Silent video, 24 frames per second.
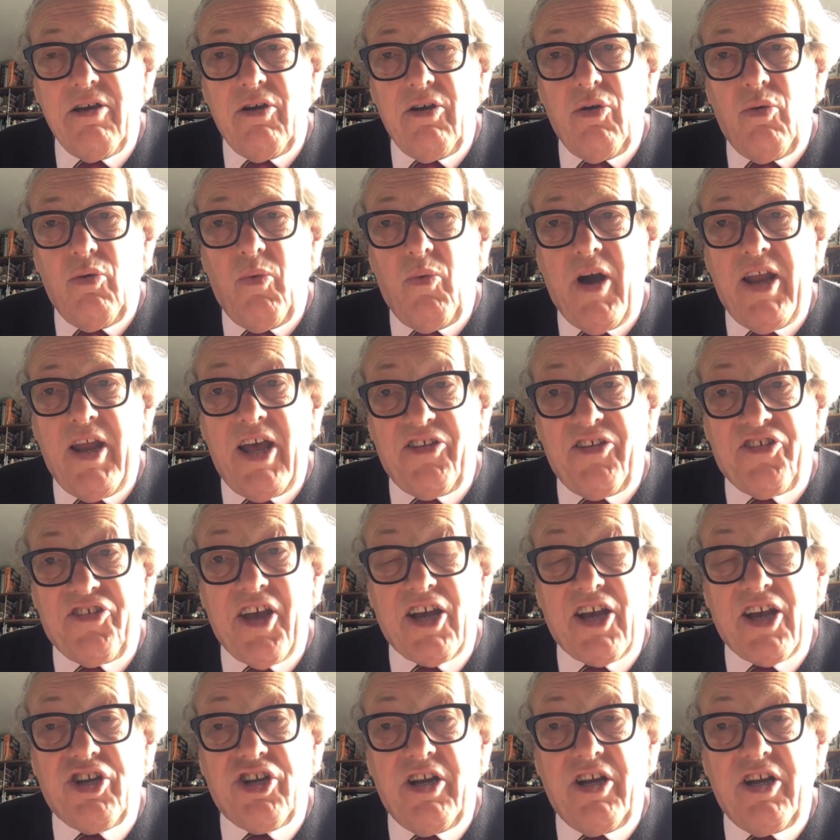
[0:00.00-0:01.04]
when it's
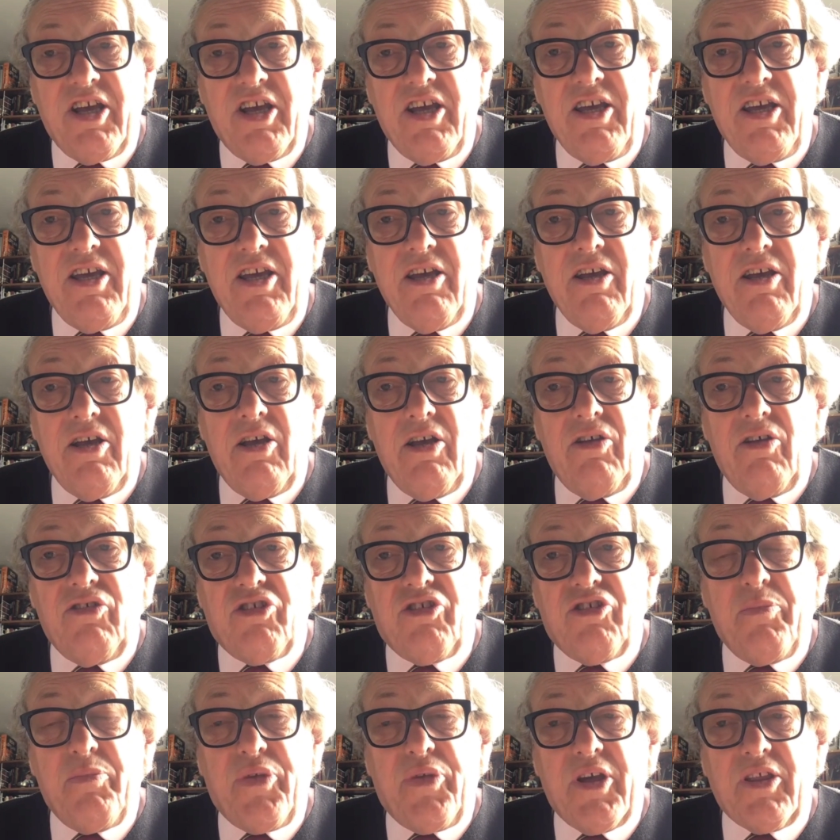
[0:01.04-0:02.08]
actually
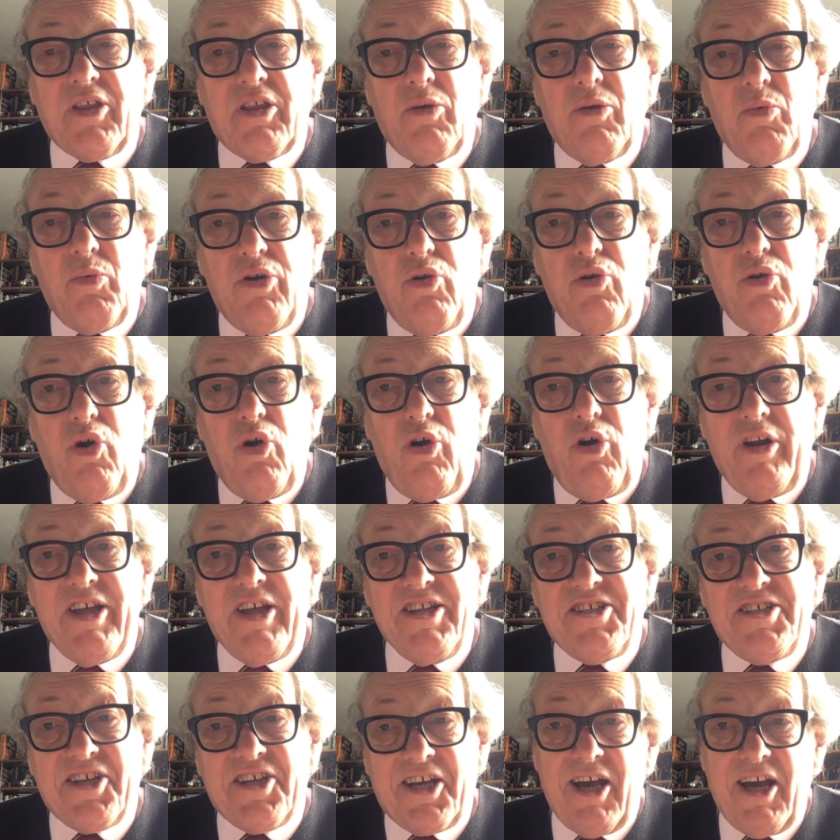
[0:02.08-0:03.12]
something that we're all in
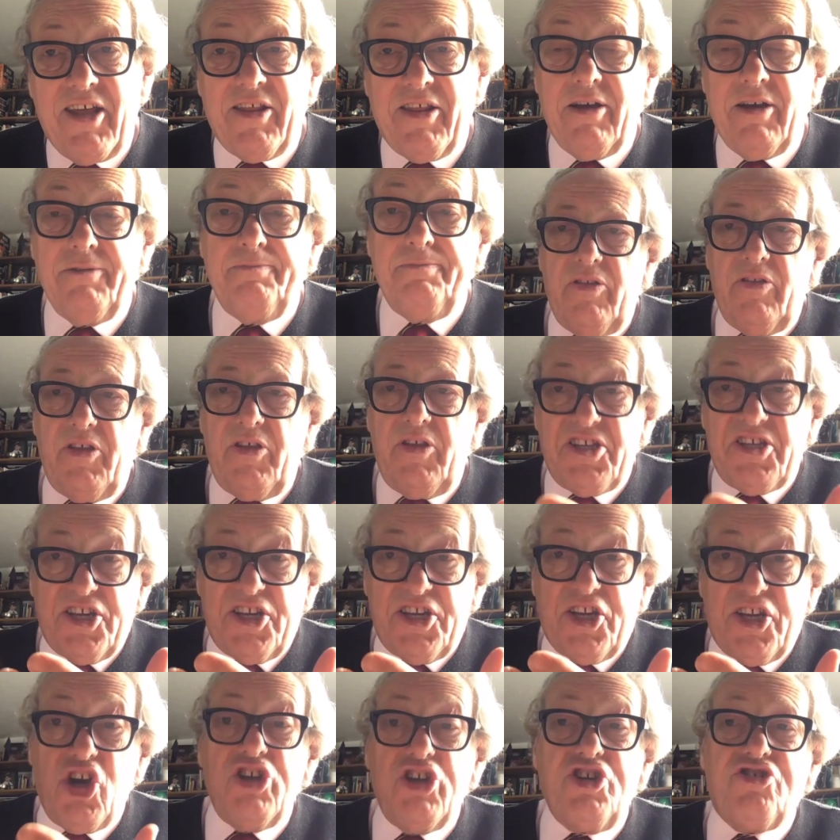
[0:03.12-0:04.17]
together. This
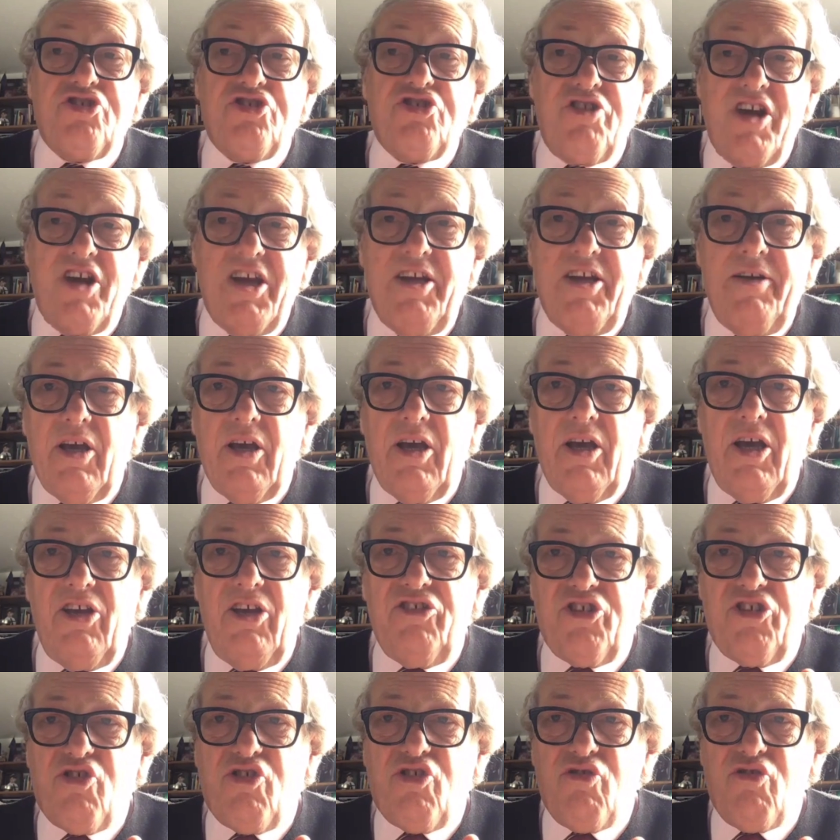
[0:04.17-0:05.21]
country
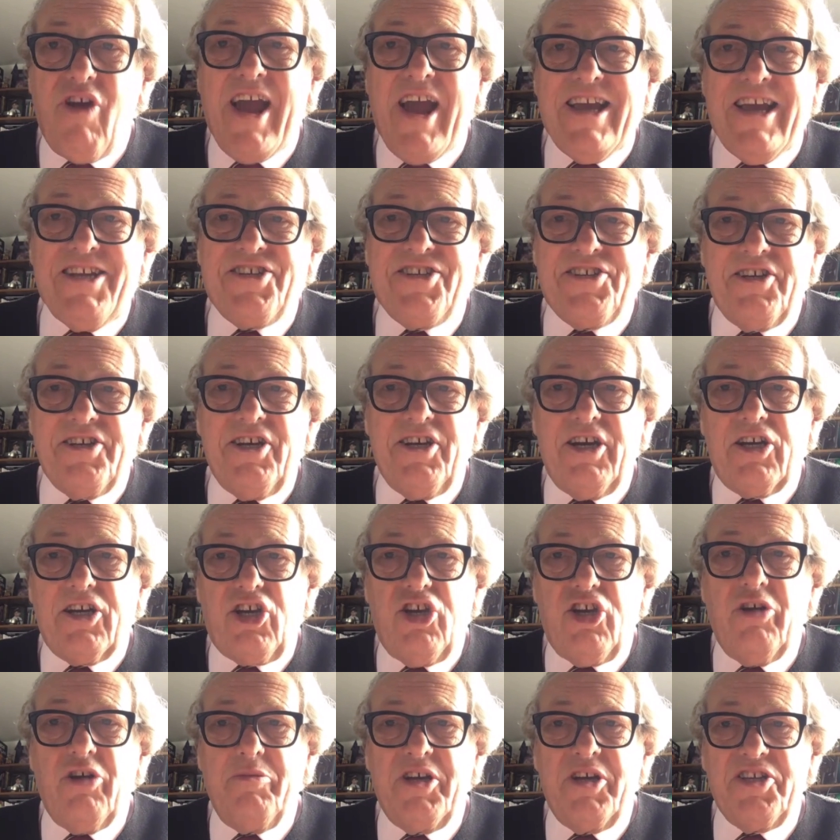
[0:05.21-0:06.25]
is great at
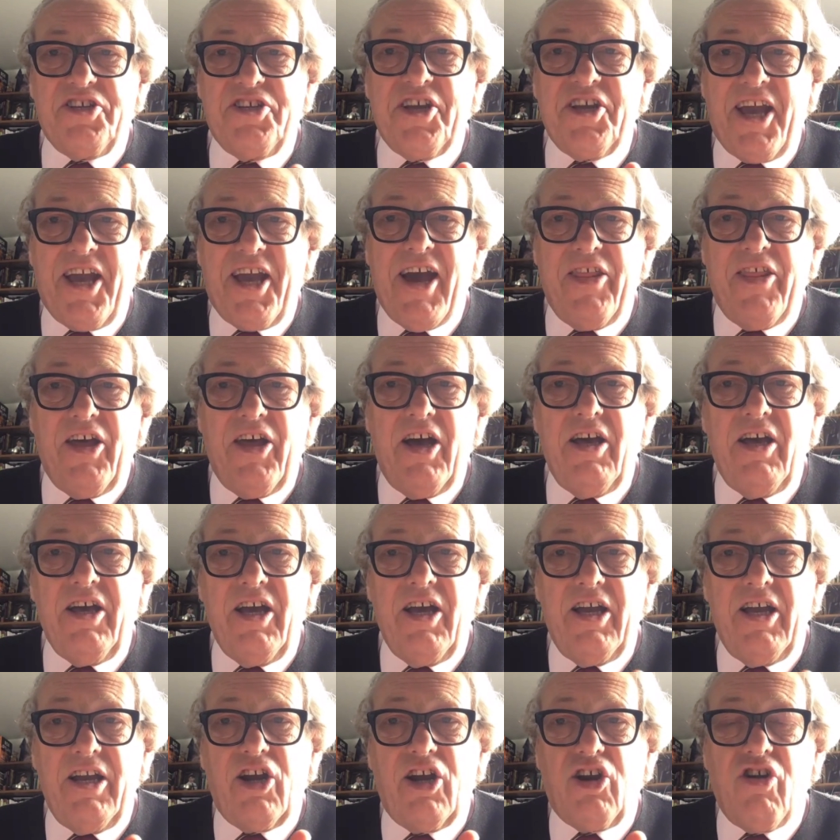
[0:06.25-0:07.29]
coming together
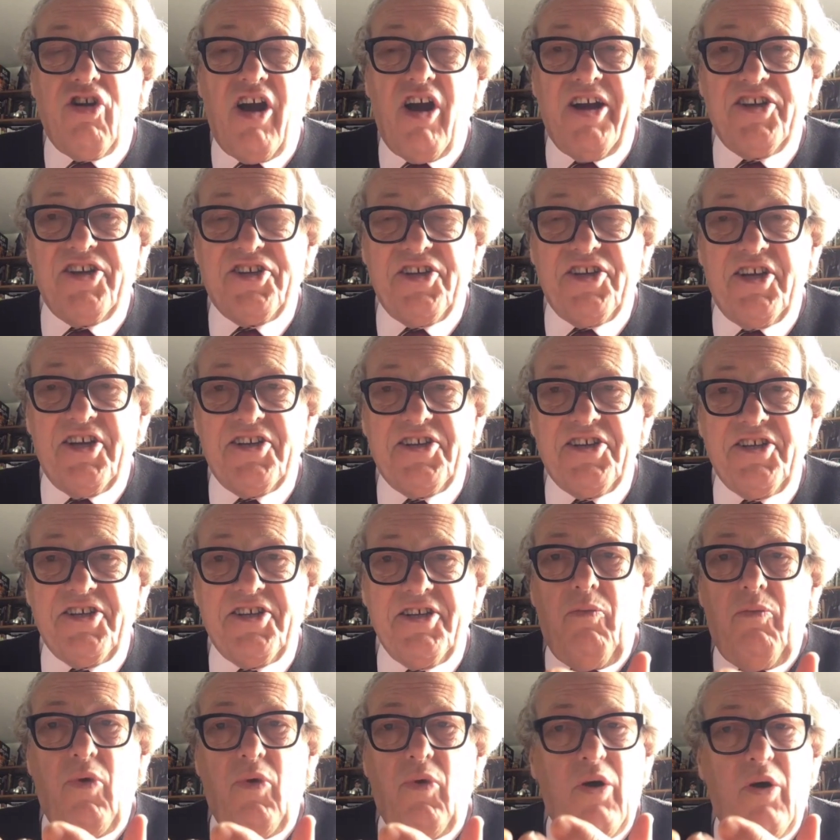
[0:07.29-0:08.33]
in a crisis.
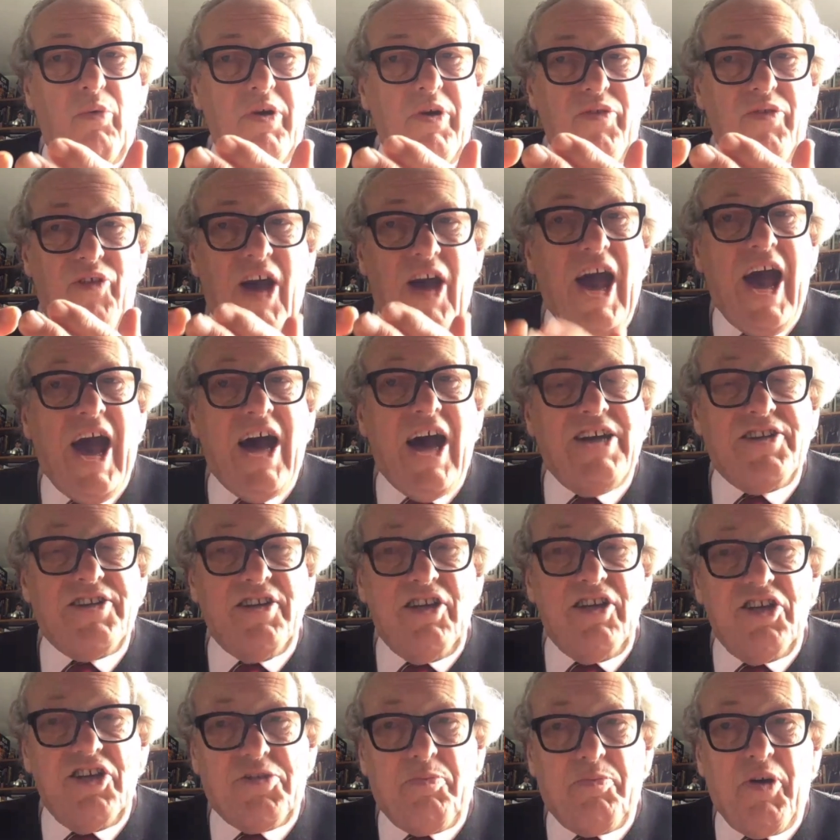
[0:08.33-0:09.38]
What we've had
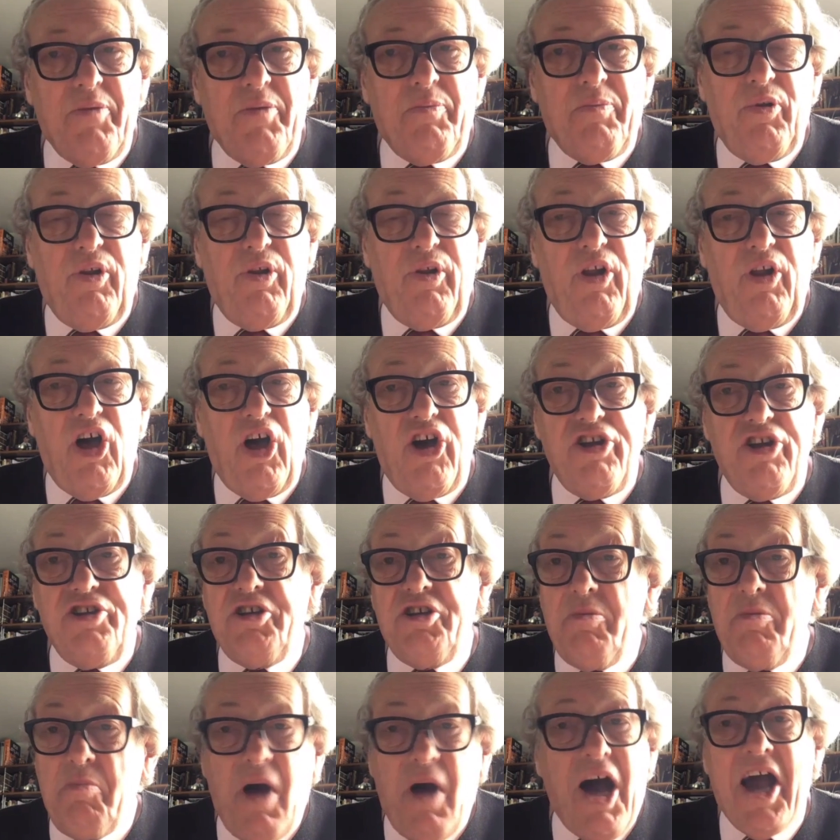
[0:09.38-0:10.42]
is people
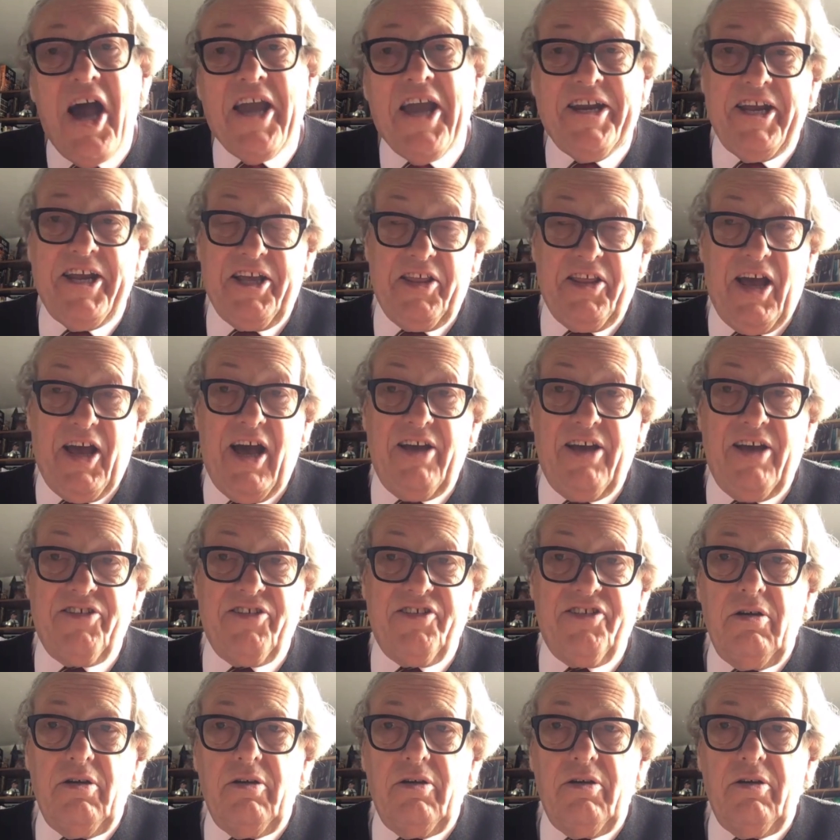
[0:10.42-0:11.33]
undermining that.